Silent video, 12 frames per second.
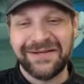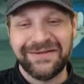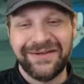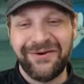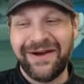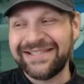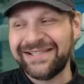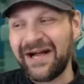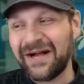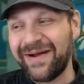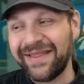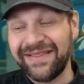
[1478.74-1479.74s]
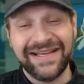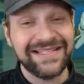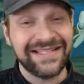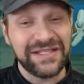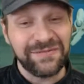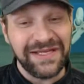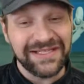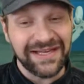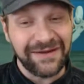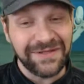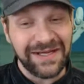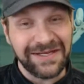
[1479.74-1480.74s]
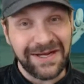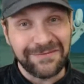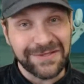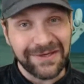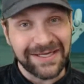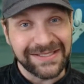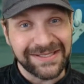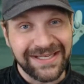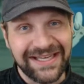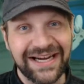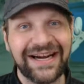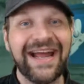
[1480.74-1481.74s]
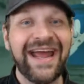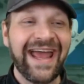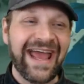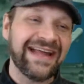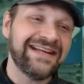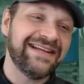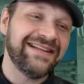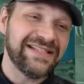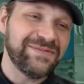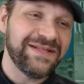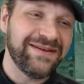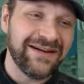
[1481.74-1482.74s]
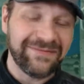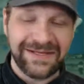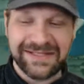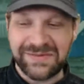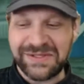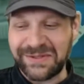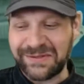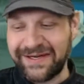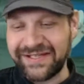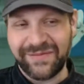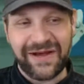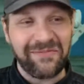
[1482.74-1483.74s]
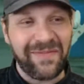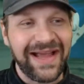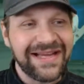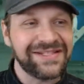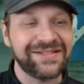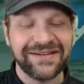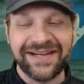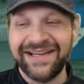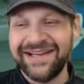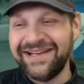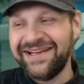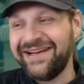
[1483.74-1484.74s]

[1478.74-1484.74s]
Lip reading: go ahead and talk about this piece that I'm showing on screen here, and it lets me talk about some stories about my history,